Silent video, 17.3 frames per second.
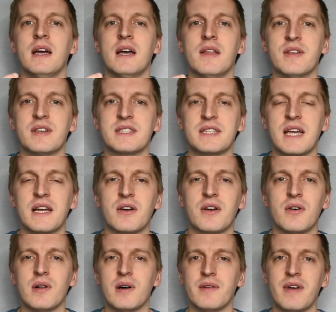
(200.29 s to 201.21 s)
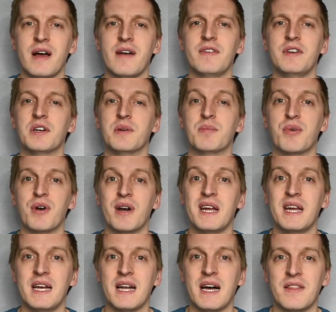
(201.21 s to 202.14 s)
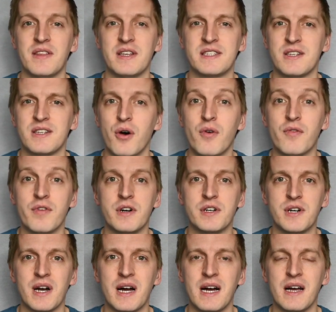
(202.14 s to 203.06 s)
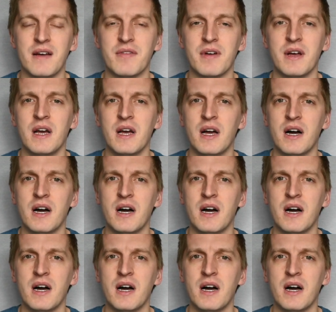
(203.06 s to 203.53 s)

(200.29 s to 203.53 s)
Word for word: and the cycle of having your brain on this overdrive